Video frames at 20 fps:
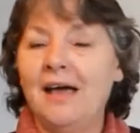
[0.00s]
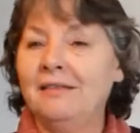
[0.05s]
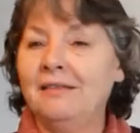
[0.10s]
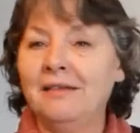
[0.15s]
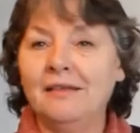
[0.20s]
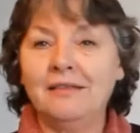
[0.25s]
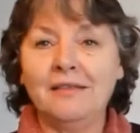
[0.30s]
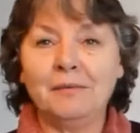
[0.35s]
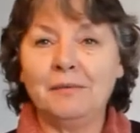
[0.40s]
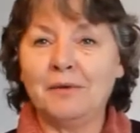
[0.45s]

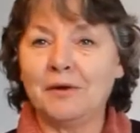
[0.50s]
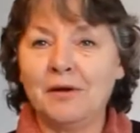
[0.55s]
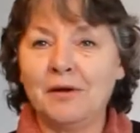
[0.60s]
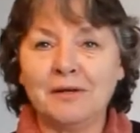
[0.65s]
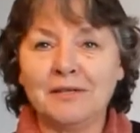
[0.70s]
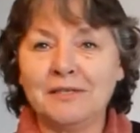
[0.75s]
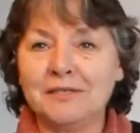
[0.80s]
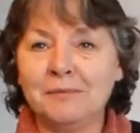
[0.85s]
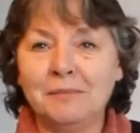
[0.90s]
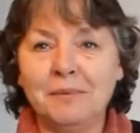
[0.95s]
and then they would
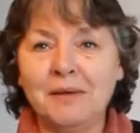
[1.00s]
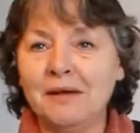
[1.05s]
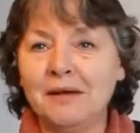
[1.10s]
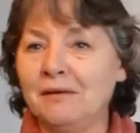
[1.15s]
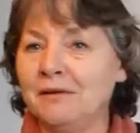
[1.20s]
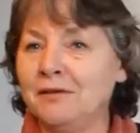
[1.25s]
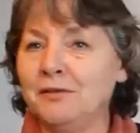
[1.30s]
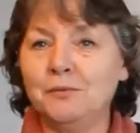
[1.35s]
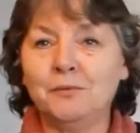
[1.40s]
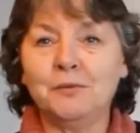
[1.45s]
all
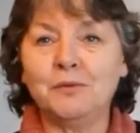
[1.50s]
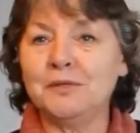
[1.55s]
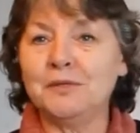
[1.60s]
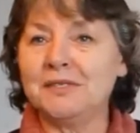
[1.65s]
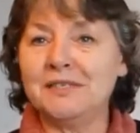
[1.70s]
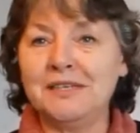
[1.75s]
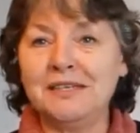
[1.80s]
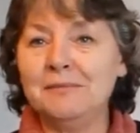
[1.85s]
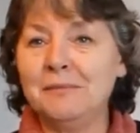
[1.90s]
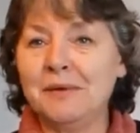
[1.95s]
disappear and you
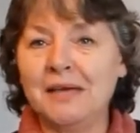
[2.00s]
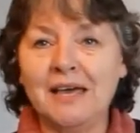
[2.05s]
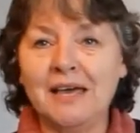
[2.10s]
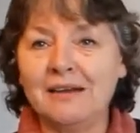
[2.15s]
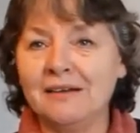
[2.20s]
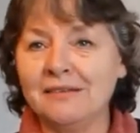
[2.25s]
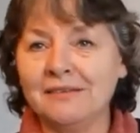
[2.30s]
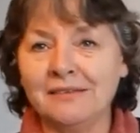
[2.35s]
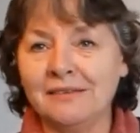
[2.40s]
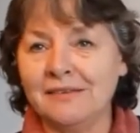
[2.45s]
wouldn't see them
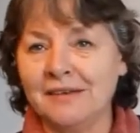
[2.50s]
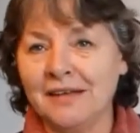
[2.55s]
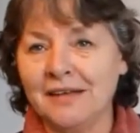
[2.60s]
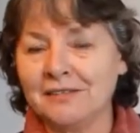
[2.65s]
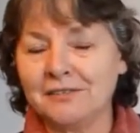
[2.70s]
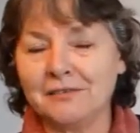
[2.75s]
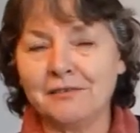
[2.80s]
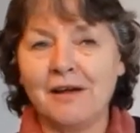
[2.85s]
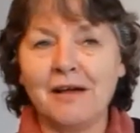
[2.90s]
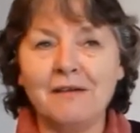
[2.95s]
again until the
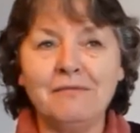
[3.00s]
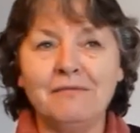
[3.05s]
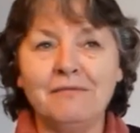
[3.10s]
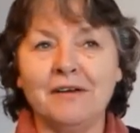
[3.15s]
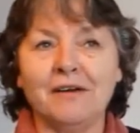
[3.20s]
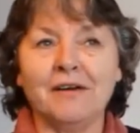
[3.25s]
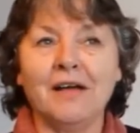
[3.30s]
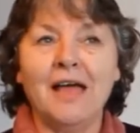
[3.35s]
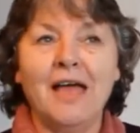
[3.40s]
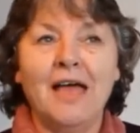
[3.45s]
next craft
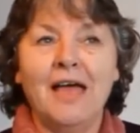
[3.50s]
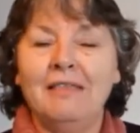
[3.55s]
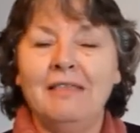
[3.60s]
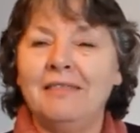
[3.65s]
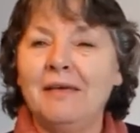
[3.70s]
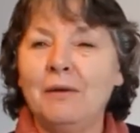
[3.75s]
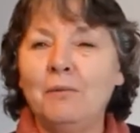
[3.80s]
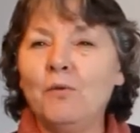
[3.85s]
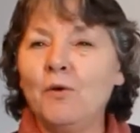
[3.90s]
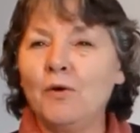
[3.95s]
fair.
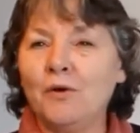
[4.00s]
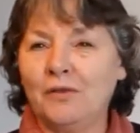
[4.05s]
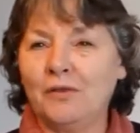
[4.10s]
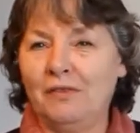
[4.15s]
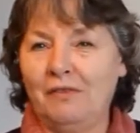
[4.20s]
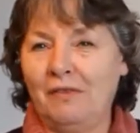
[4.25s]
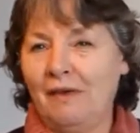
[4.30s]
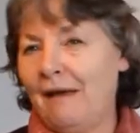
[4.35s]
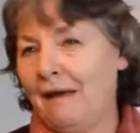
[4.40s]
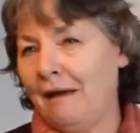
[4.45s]
They
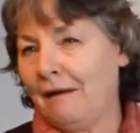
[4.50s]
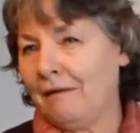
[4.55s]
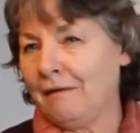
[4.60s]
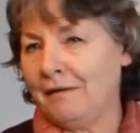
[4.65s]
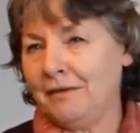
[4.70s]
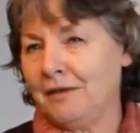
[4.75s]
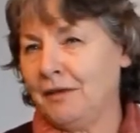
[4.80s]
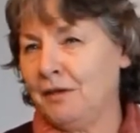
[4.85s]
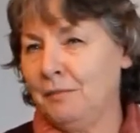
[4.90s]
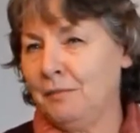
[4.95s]
weren't there
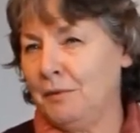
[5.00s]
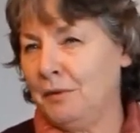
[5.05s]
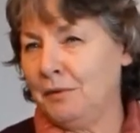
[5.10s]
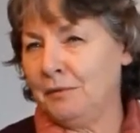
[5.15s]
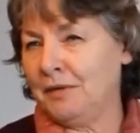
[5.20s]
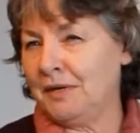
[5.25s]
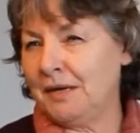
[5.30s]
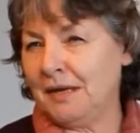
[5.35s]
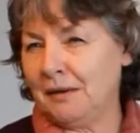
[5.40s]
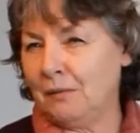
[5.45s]
in the
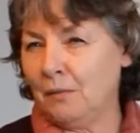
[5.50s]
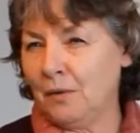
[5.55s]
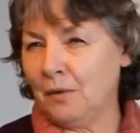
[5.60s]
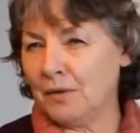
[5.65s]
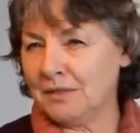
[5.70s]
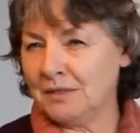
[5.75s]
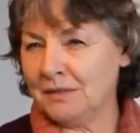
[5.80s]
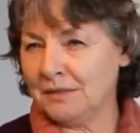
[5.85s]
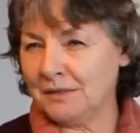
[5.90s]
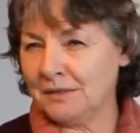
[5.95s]
community. It
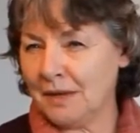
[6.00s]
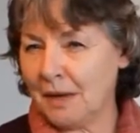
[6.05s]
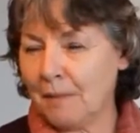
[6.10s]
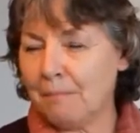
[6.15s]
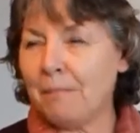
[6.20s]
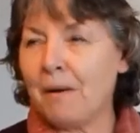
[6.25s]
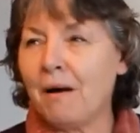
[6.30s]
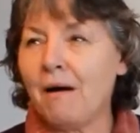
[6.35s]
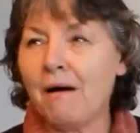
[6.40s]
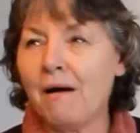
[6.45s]
wasn't a
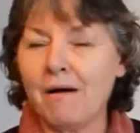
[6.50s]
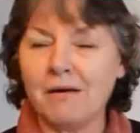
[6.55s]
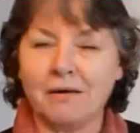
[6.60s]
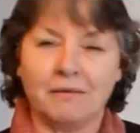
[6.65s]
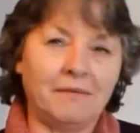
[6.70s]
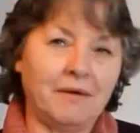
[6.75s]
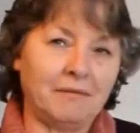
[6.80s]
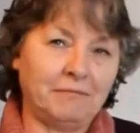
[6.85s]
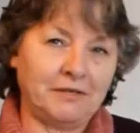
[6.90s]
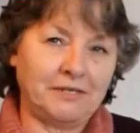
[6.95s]

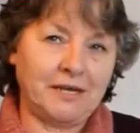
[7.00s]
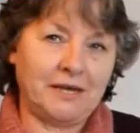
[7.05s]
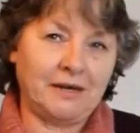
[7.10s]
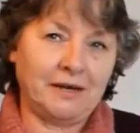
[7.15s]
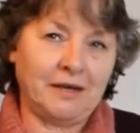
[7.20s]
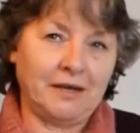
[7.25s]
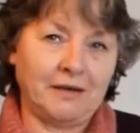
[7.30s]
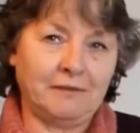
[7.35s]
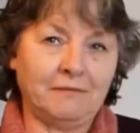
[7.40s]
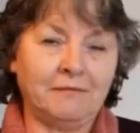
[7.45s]
part of
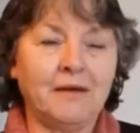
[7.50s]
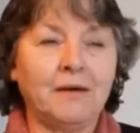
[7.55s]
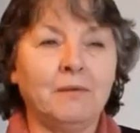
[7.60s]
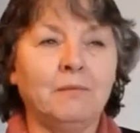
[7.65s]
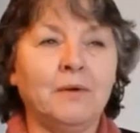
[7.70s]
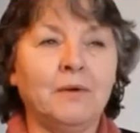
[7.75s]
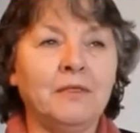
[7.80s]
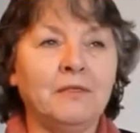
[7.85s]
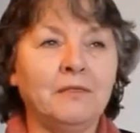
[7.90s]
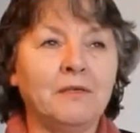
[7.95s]
everyday life,
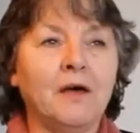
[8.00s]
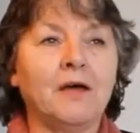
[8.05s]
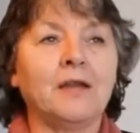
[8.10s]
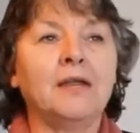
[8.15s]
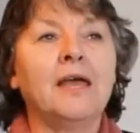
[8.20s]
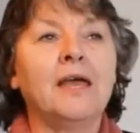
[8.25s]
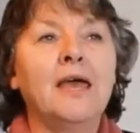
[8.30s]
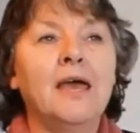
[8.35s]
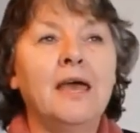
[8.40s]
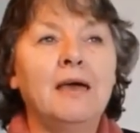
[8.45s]
and we
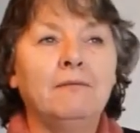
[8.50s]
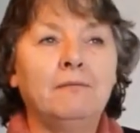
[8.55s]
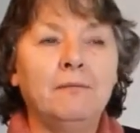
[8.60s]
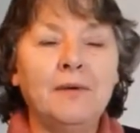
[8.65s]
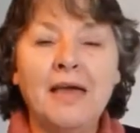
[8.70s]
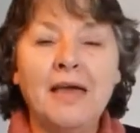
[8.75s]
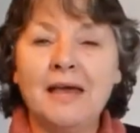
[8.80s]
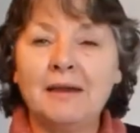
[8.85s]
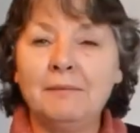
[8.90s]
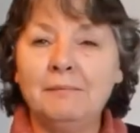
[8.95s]
thought
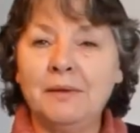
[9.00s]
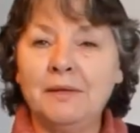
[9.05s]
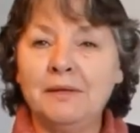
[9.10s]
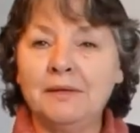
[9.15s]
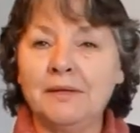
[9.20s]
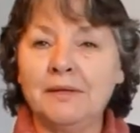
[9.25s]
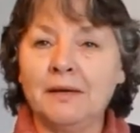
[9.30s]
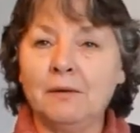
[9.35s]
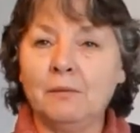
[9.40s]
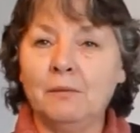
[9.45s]
if we had a
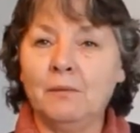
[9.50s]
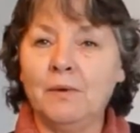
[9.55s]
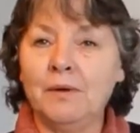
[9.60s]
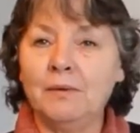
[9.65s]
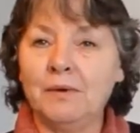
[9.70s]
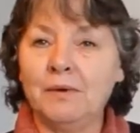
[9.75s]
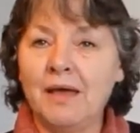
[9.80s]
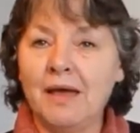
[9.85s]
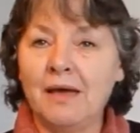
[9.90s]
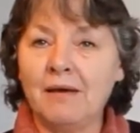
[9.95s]
building,
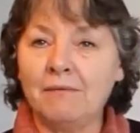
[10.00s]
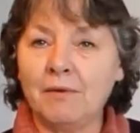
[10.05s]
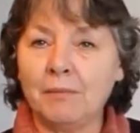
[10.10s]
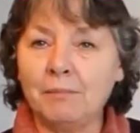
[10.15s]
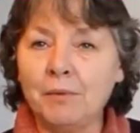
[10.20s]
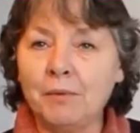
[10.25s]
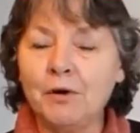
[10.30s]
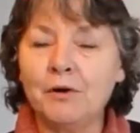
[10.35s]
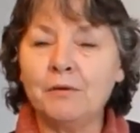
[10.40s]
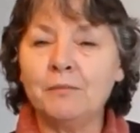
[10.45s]
we would have
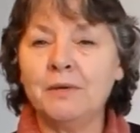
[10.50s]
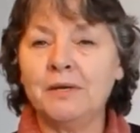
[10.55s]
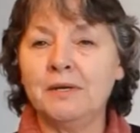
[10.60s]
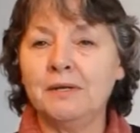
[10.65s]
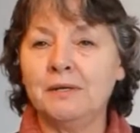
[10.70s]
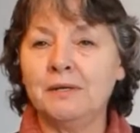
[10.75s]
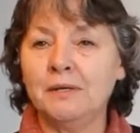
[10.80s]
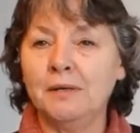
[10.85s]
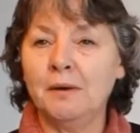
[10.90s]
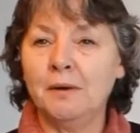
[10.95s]
a
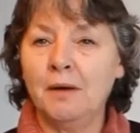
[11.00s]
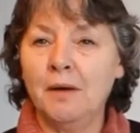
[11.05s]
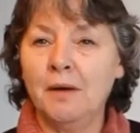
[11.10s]
permanent